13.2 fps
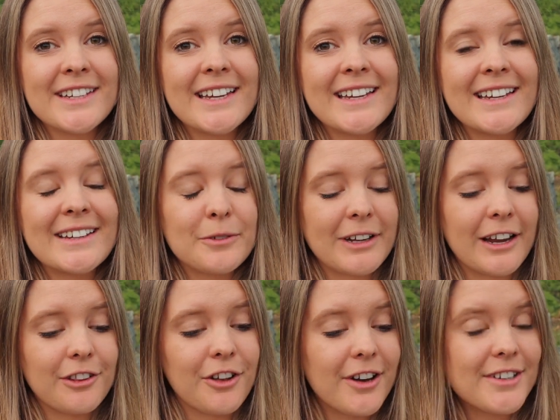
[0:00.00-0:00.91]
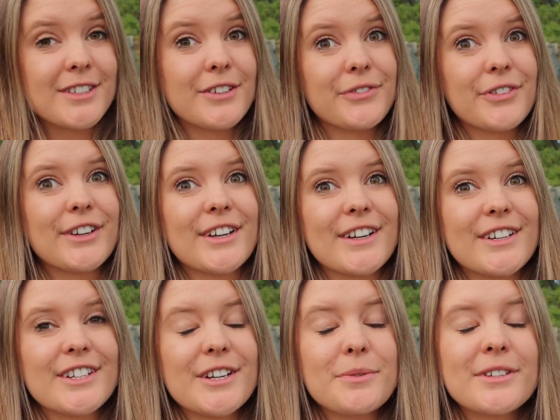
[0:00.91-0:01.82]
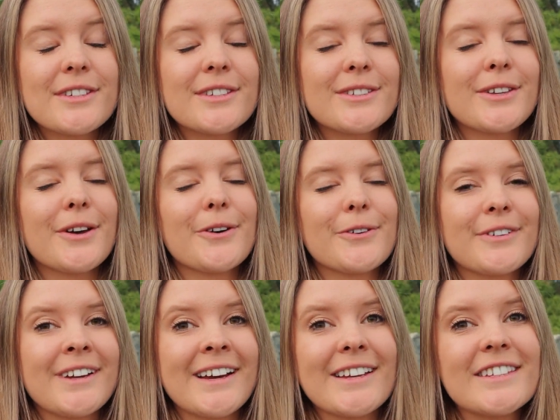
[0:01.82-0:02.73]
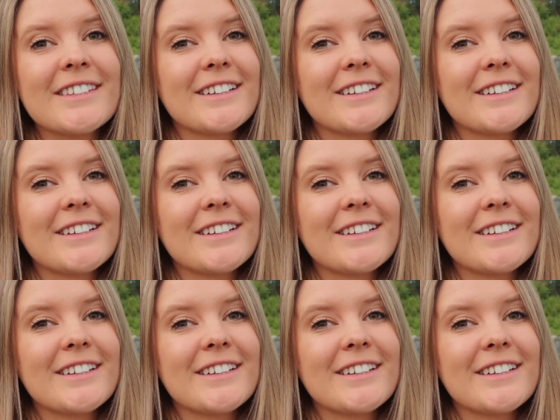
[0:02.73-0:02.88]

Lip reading: night when I lost the footage, it was so nice.